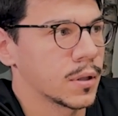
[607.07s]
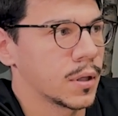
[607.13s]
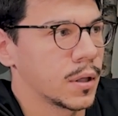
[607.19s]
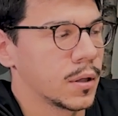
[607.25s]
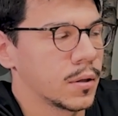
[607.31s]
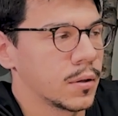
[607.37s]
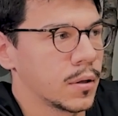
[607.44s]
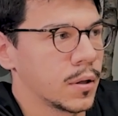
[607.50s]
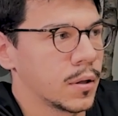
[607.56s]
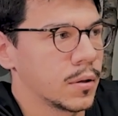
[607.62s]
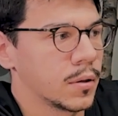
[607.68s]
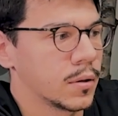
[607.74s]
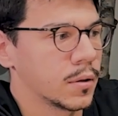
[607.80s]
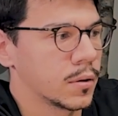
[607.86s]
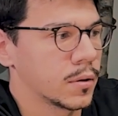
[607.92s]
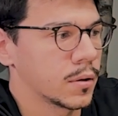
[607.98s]

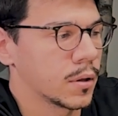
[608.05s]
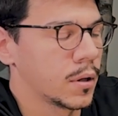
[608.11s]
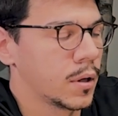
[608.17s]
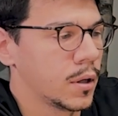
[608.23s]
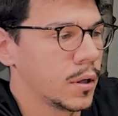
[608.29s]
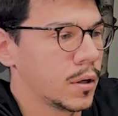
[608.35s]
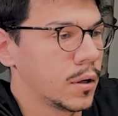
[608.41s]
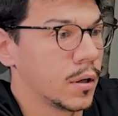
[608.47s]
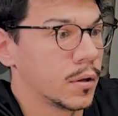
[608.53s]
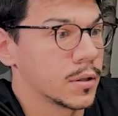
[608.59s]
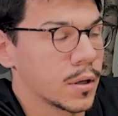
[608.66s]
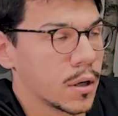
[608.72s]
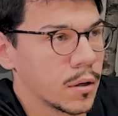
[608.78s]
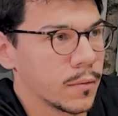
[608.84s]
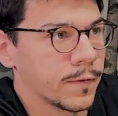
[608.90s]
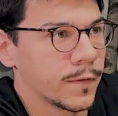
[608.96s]
and
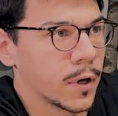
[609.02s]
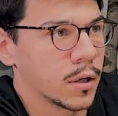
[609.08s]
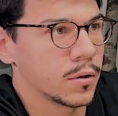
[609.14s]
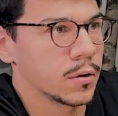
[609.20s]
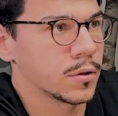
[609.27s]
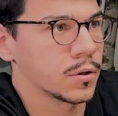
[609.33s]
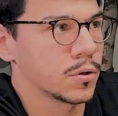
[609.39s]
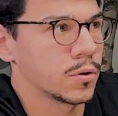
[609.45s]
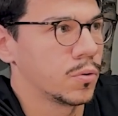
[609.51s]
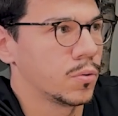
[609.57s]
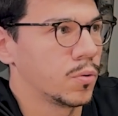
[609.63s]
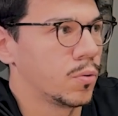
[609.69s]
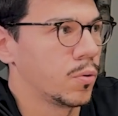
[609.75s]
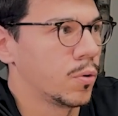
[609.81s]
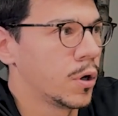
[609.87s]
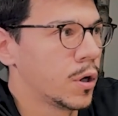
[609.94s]
startup founders
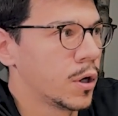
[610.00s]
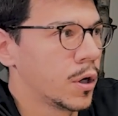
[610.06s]
who